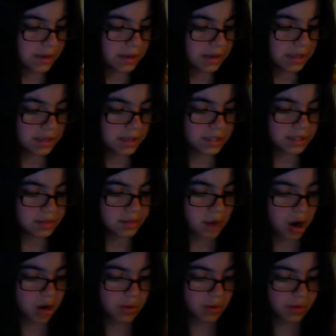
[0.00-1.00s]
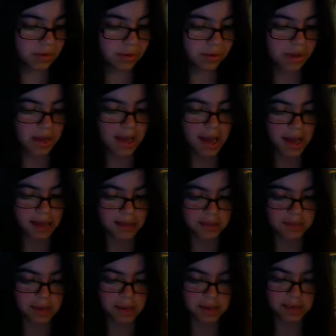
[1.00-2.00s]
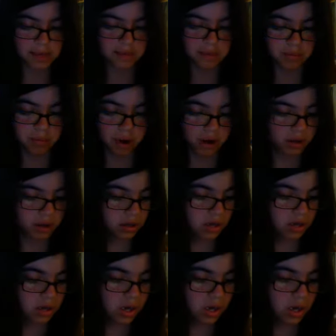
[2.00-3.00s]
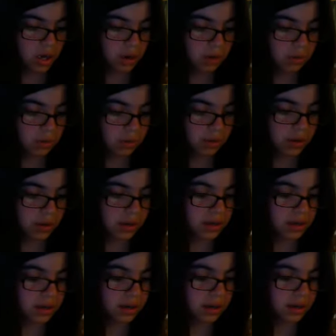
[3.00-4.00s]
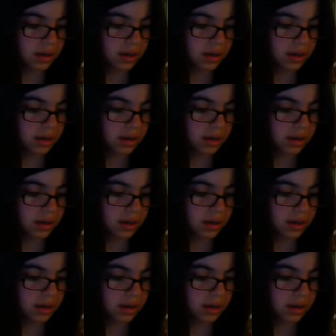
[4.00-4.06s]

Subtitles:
in a small room at the back of the bar. One